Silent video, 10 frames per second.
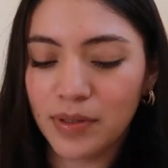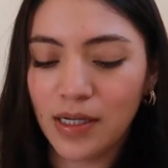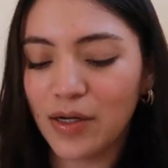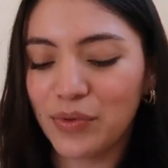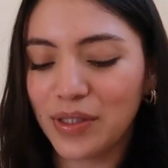
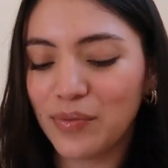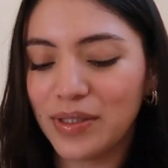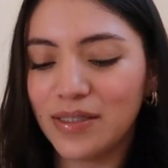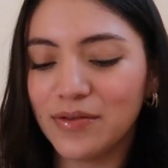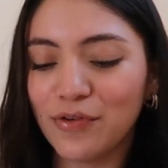What I really
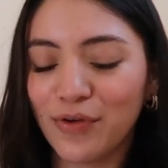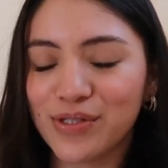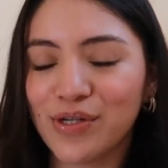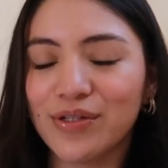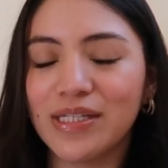want to
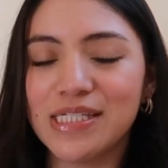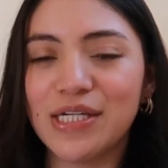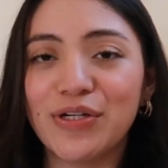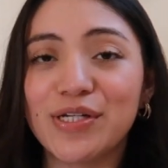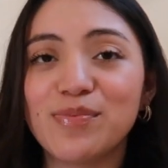focus on this
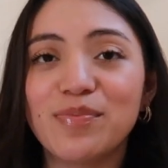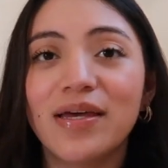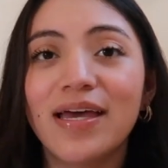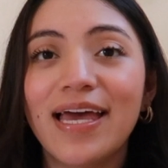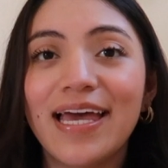year
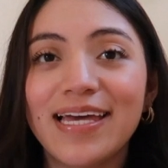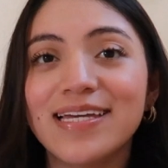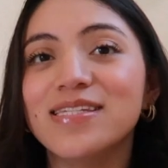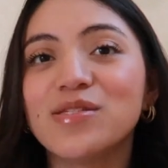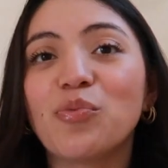
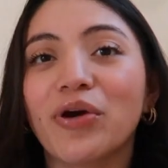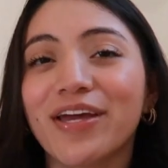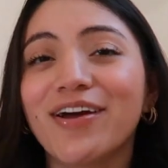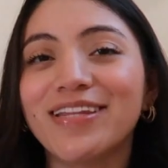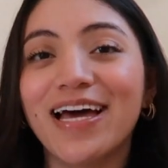is
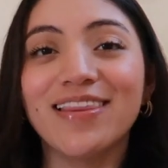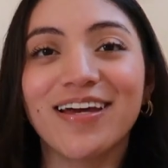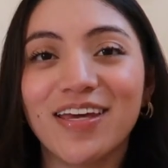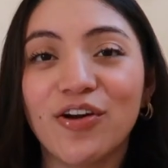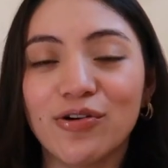working on that
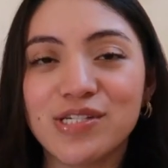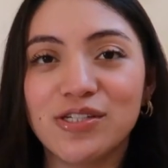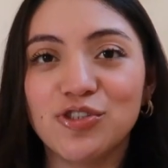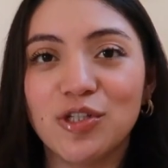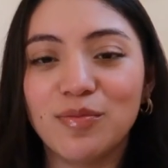lucky girl
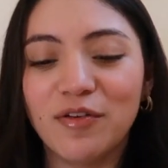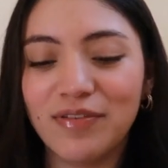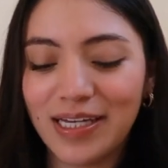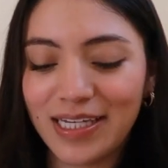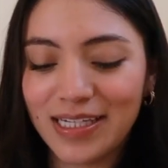syndrome of
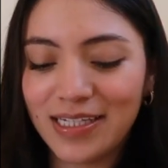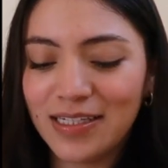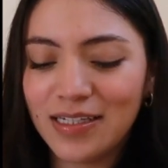like